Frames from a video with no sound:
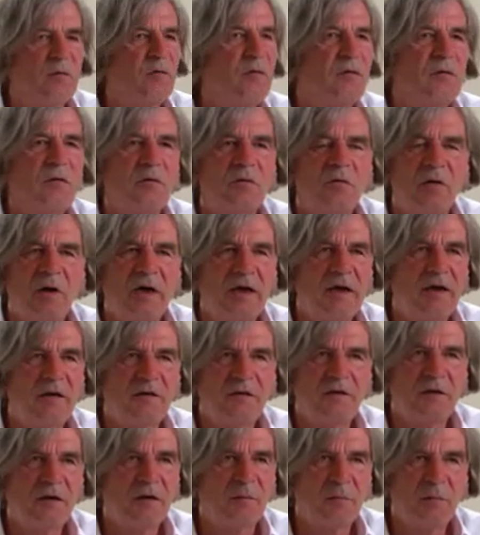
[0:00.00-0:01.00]
don't know
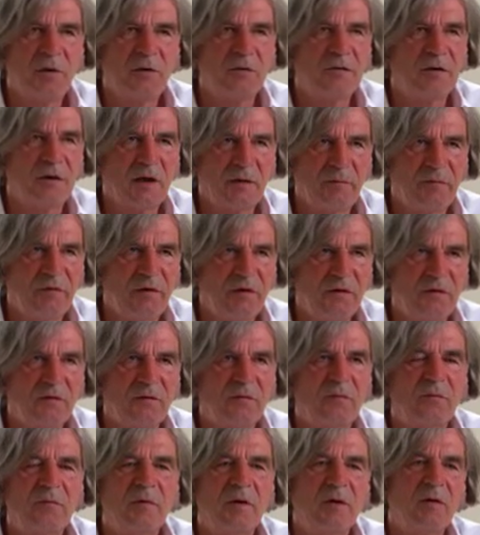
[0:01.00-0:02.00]
anything about
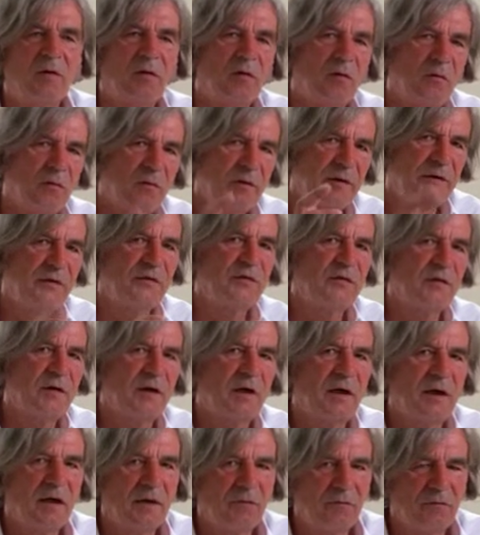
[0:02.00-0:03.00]
typeface will always
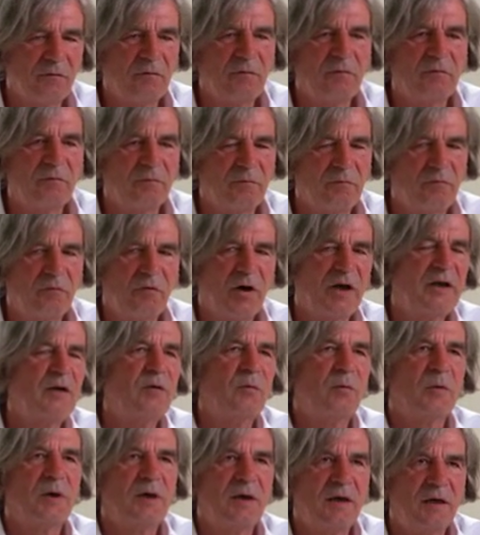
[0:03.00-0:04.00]
right
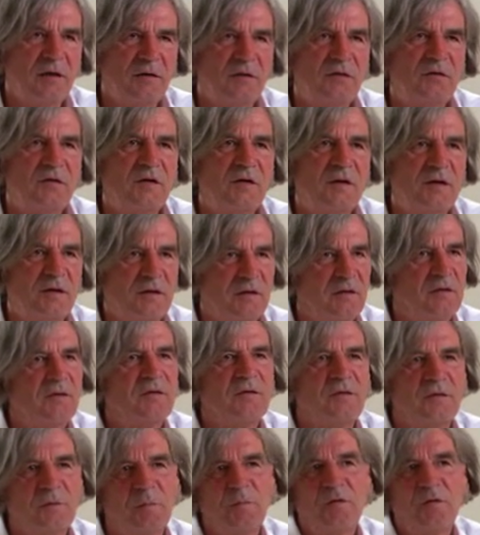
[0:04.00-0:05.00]
away see this is